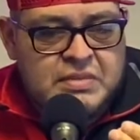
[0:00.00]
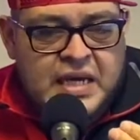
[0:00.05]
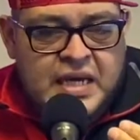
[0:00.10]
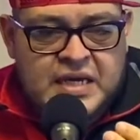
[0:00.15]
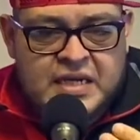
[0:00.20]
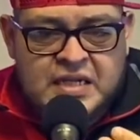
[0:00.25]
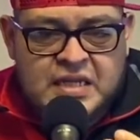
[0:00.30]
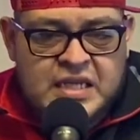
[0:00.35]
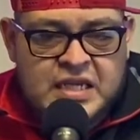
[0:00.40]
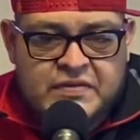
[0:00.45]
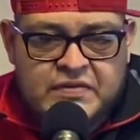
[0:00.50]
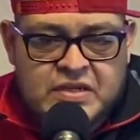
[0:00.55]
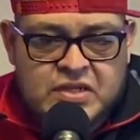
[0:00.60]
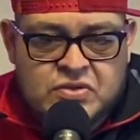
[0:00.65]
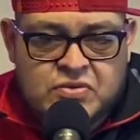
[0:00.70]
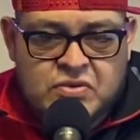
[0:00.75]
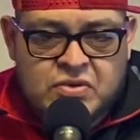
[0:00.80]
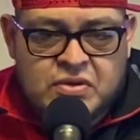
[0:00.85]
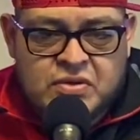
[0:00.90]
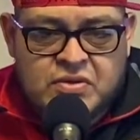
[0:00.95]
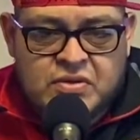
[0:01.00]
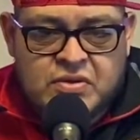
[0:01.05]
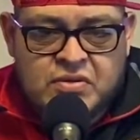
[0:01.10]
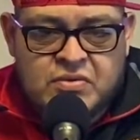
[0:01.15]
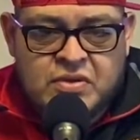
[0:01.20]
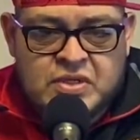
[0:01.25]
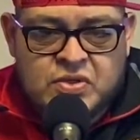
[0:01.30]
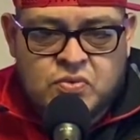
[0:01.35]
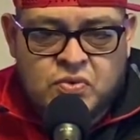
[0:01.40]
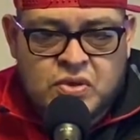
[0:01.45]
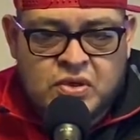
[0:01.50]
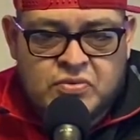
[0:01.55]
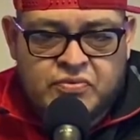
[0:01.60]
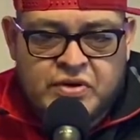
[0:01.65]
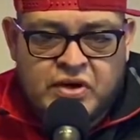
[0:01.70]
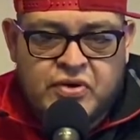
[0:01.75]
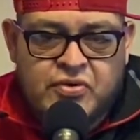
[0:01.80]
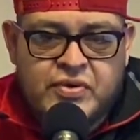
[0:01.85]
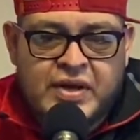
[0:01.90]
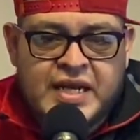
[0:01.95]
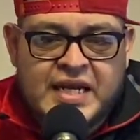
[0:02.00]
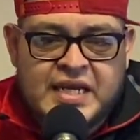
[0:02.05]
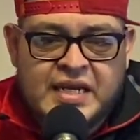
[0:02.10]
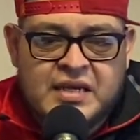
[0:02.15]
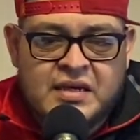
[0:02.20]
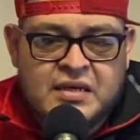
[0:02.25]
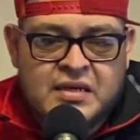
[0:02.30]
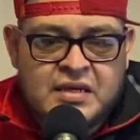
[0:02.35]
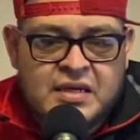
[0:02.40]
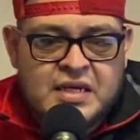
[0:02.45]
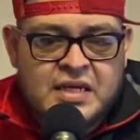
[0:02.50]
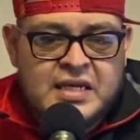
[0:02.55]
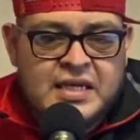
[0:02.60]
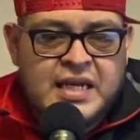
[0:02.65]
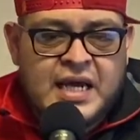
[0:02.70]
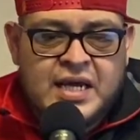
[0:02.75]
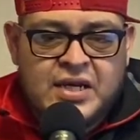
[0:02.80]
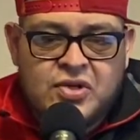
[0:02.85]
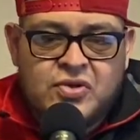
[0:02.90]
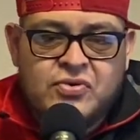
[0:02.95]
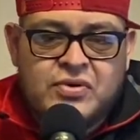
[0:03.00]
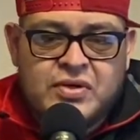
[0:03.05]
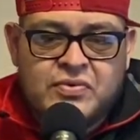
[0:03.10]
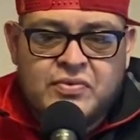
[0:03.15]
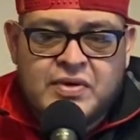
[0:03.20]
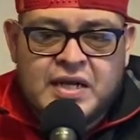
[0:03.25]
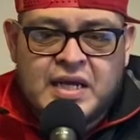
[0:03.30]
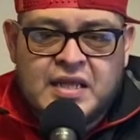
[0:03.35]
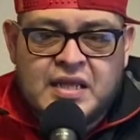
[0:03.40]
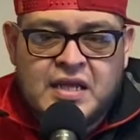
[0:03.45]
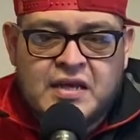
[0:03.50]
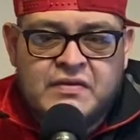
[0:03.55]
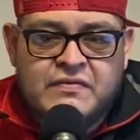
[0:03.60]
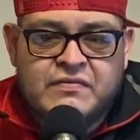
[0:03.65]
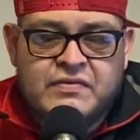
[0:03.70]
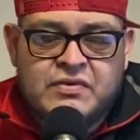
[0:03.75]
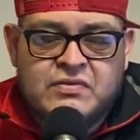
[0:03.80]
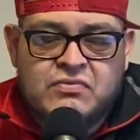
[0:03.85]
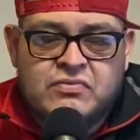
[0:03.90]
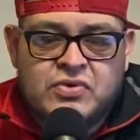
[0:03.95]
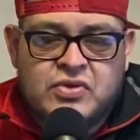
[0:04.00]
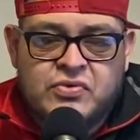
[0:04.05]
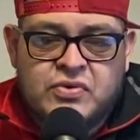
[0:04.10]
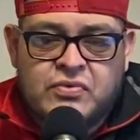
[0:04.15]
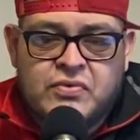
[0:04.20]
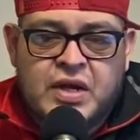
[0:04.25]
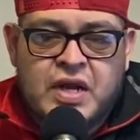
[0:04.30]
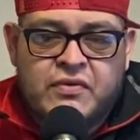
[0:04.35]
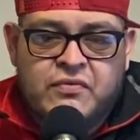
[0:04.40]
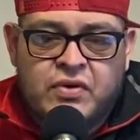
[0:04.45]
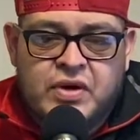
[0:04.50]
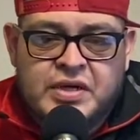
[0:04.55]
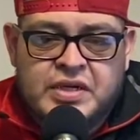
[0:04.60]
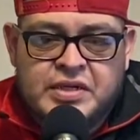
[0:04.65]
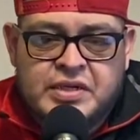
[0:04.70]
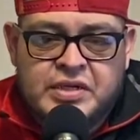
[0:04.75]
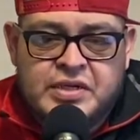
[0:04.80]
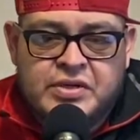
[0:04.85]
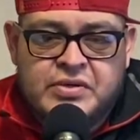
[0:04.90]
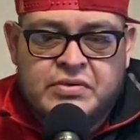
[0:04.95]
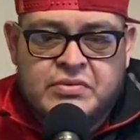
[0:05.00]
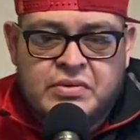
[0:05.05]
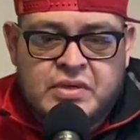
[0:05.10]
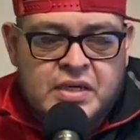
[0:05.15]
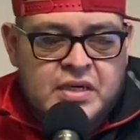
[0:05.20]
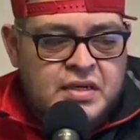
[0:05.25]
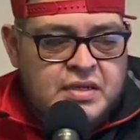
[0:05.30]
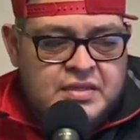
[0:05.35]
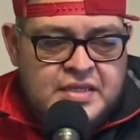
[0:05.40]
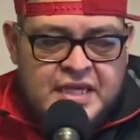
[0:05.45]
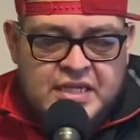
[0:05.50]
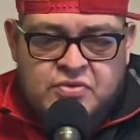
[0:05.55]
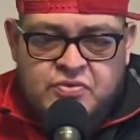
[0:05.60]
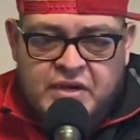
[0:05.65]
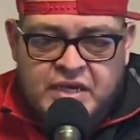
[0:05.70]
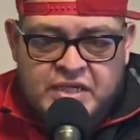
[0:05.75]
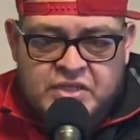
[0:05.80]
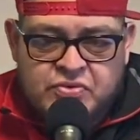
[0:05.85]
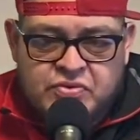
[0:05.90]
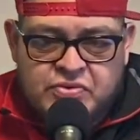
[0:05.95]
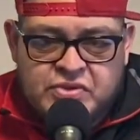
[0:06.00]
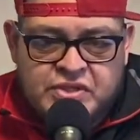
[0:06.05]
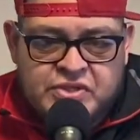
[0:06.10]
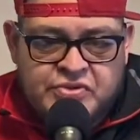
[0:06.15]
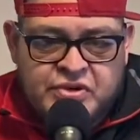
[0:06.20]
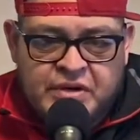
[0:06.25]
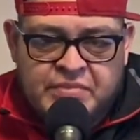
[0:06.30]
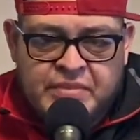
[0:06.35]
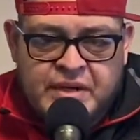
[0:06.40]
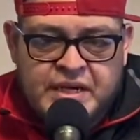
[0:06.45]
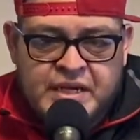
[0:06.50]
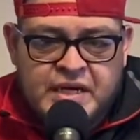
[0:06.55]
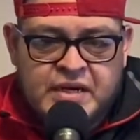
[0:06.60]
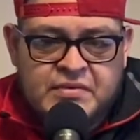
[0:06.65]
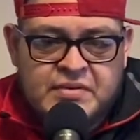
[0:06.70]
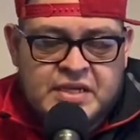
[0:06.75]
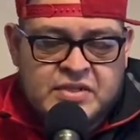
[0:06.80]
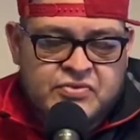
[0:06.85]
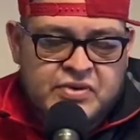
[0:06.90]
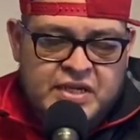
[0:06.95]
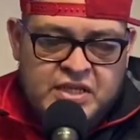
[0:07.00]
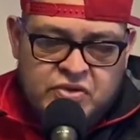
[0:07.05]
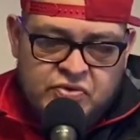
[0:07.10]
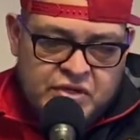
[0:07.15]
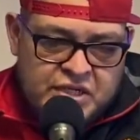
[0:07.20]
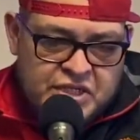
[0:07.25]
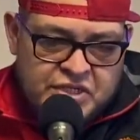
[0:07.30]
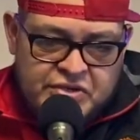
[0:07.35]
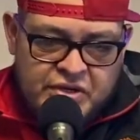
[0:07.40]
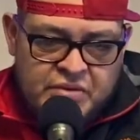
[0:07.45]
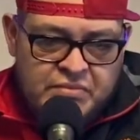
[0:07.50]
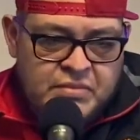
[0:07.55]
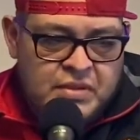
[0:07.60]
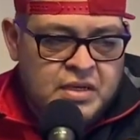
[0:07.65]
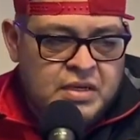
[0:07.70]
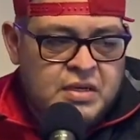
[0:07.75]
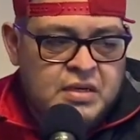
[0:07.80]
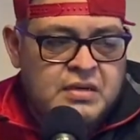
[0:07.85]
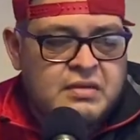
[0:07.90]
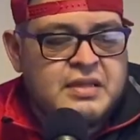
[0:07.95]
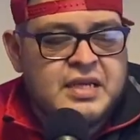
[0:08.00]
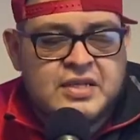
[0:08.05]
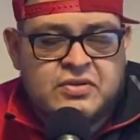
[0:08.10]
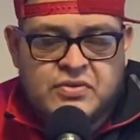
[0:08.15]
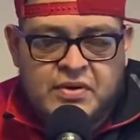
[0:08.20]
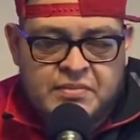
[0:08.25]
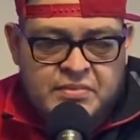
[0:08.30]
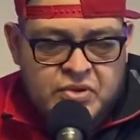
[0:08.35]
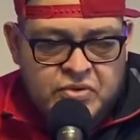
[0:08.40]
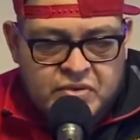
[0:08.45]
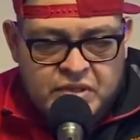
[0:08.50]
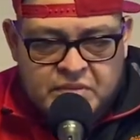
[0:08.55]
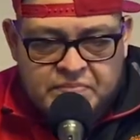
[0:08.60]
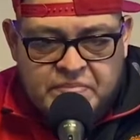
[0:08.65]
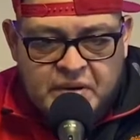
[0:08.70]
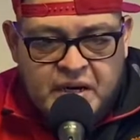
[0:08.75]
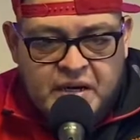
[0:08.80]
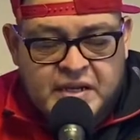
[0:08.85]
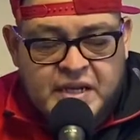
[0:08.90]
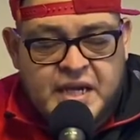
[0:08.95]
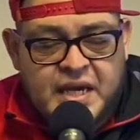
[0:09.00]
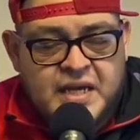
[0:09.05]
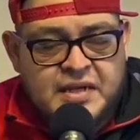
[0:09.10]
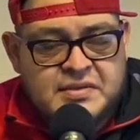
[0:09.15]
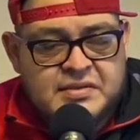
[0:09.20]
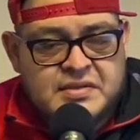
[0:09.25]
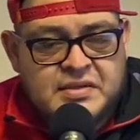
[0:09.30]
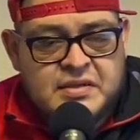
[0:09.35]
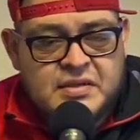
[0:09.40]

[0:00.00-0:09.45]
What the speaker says: leave this world regretting not doing what I love, doing what I wanted to do. That's why I stream right now. That's why I Twitch stream. That's why I'm doing the podcast.